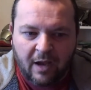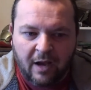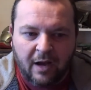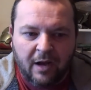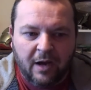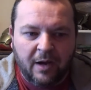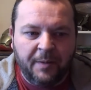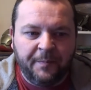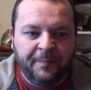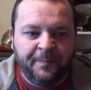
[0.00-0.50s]

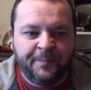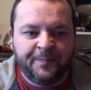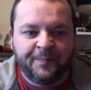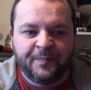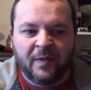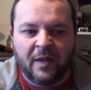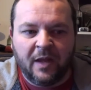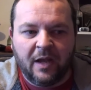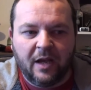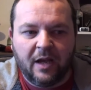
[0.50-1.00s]
and
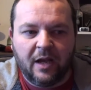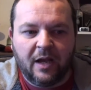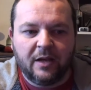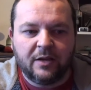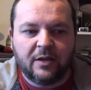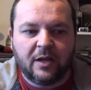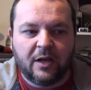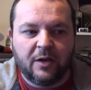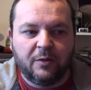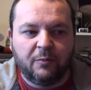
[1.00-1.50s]

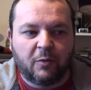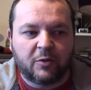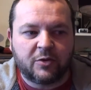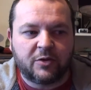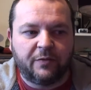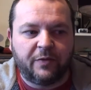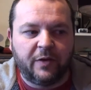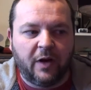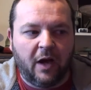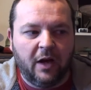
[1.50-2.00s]
I watched
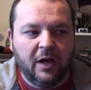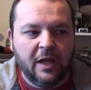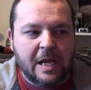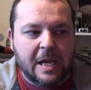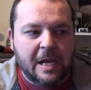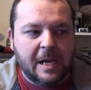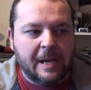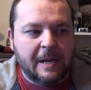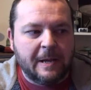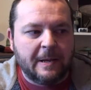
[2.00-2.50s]
the finale.